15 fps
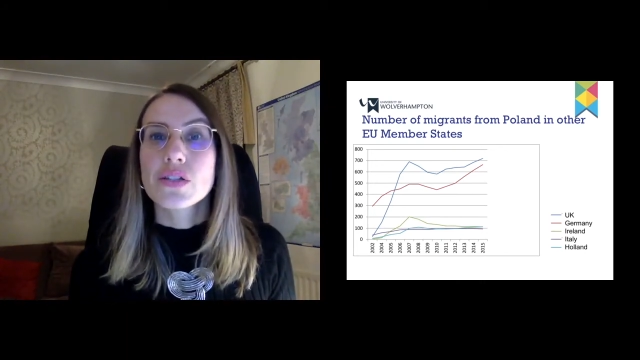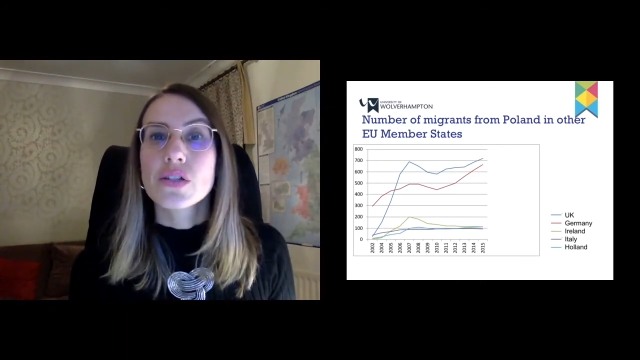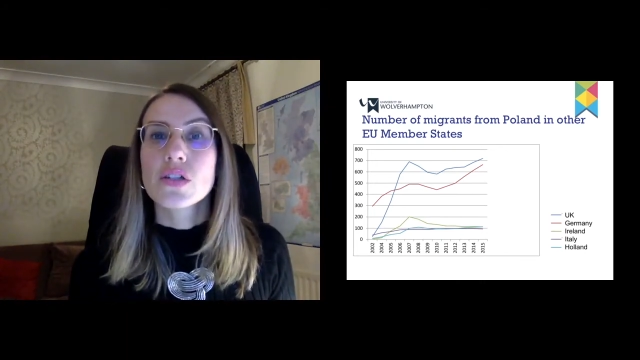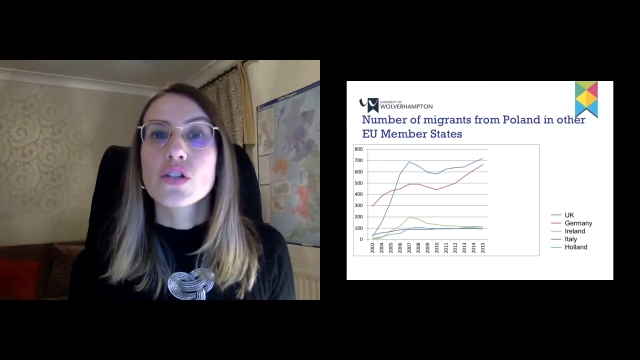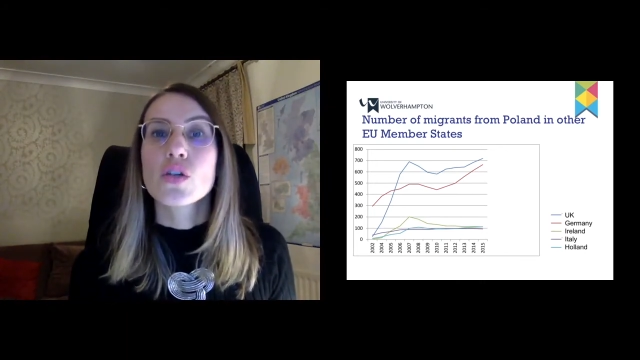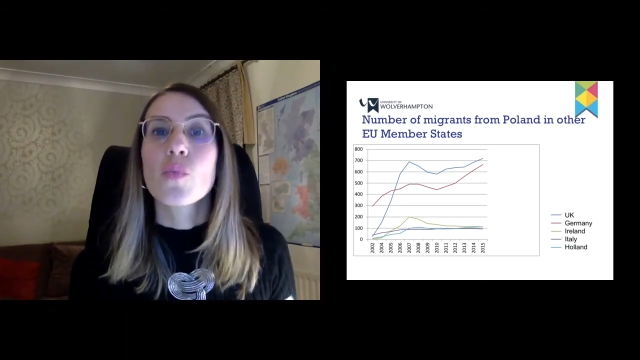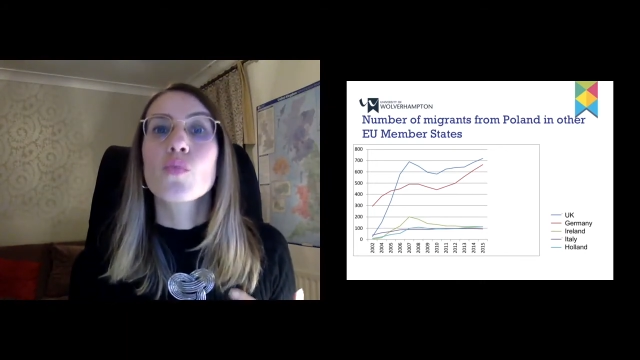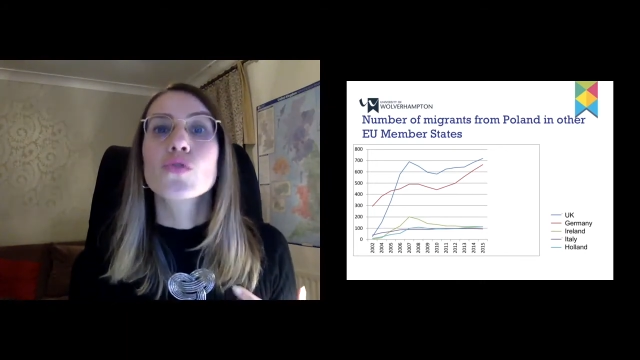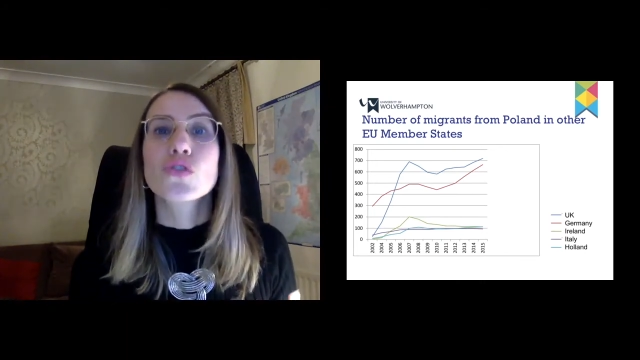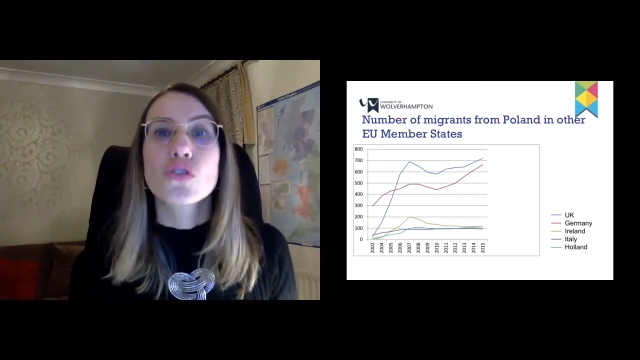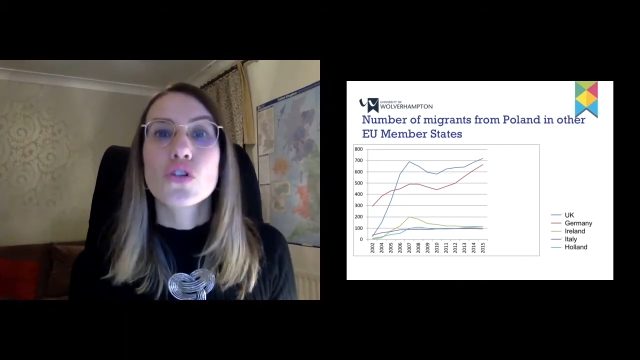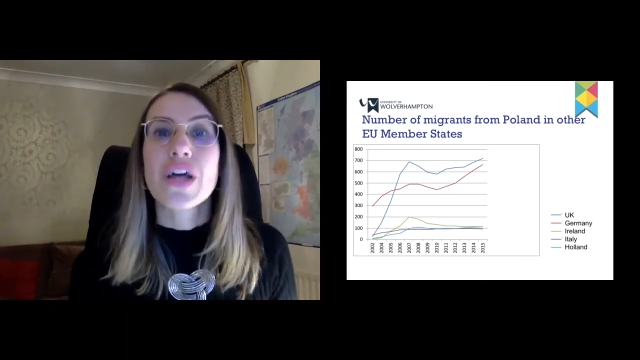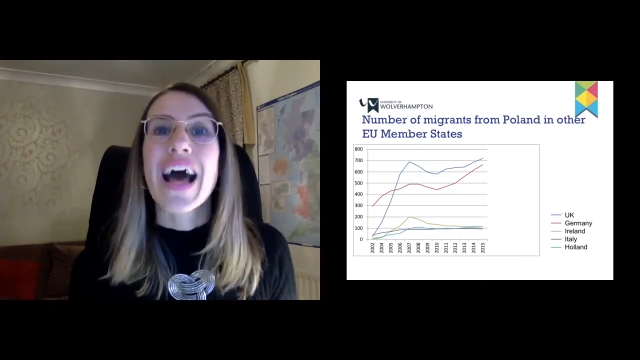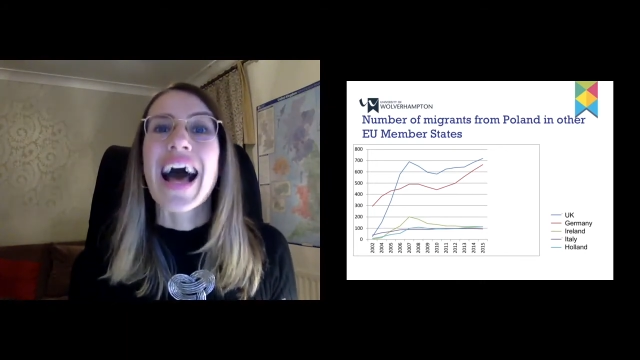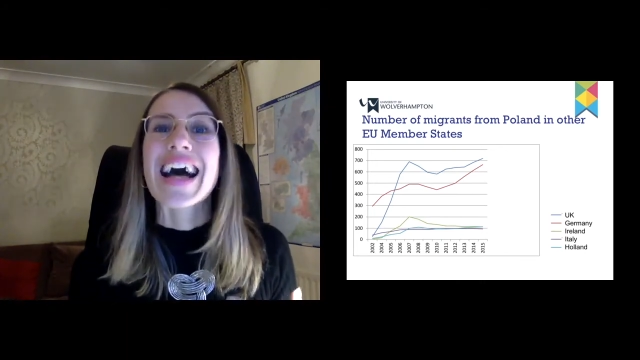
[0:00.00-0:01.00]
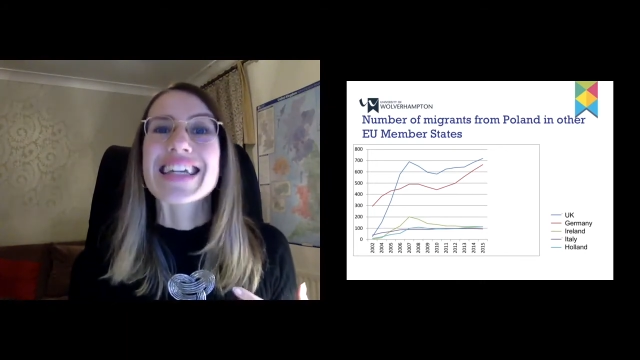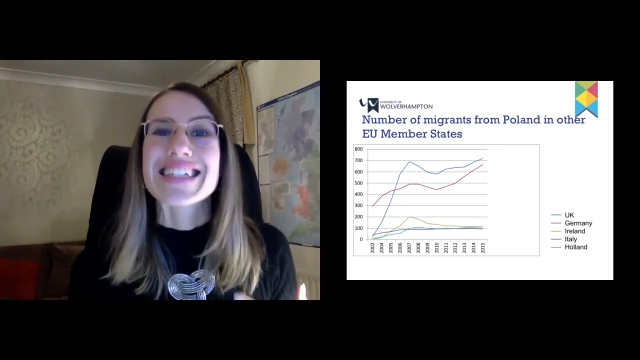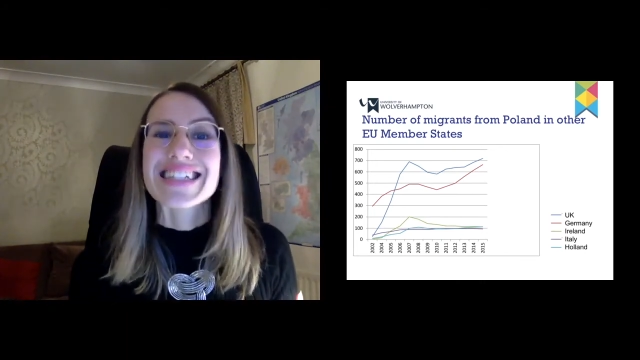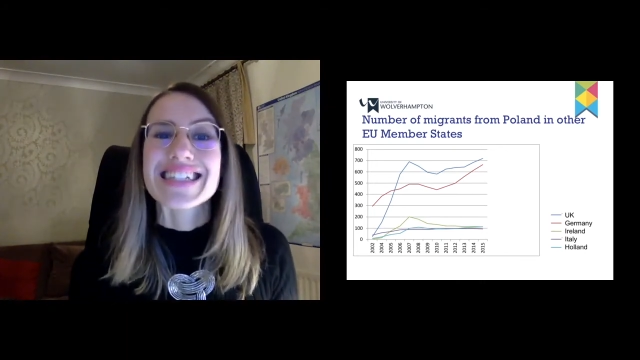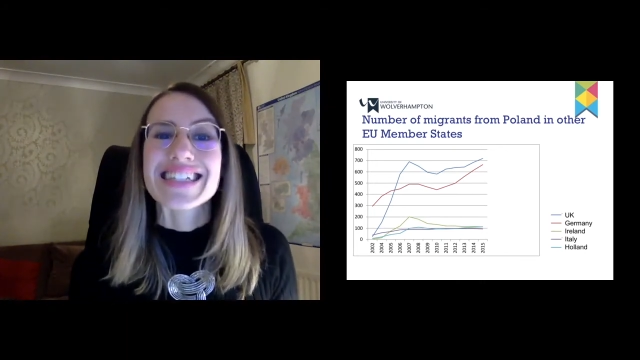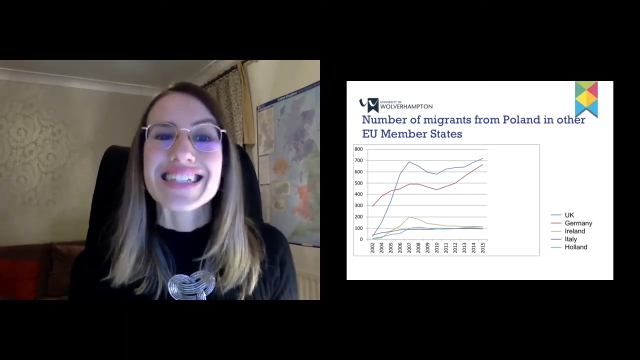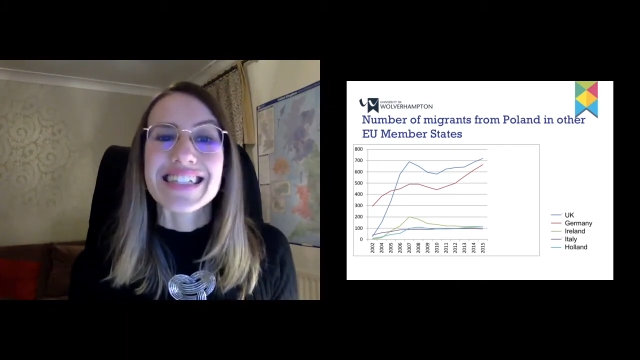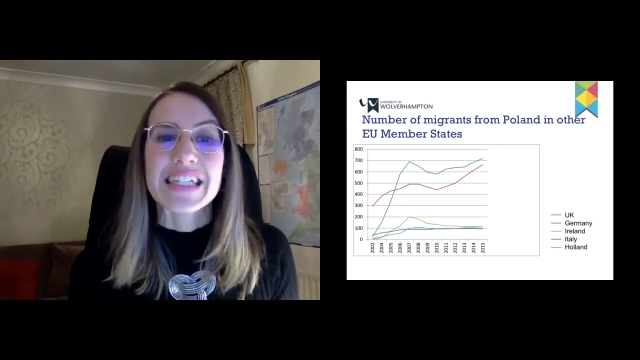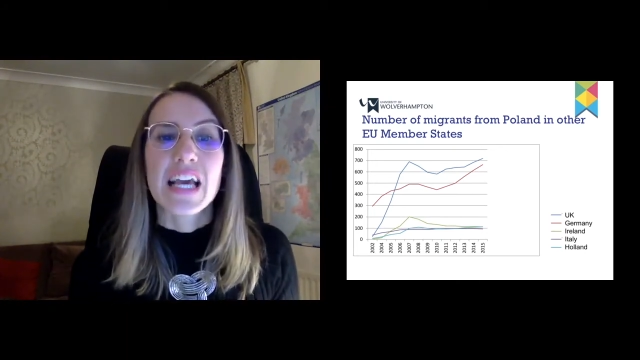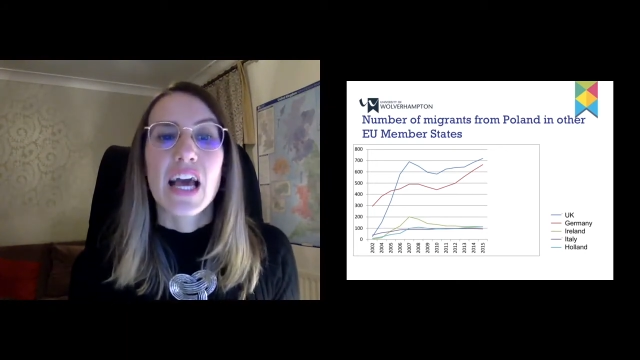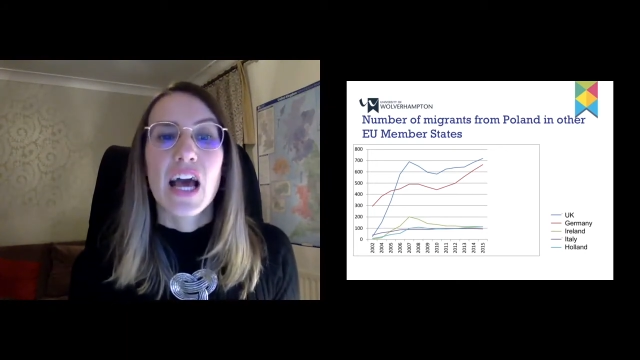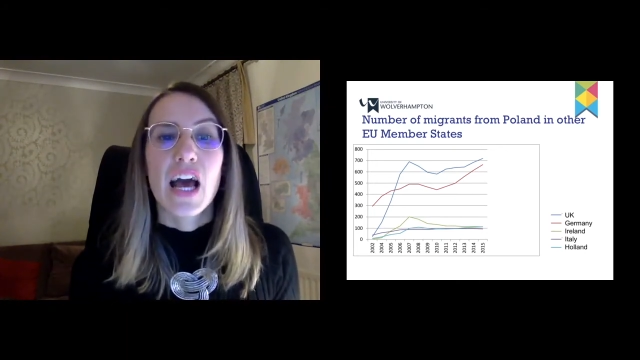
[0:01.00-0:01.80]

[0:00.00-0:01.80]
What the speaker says: Kingdom was not as easy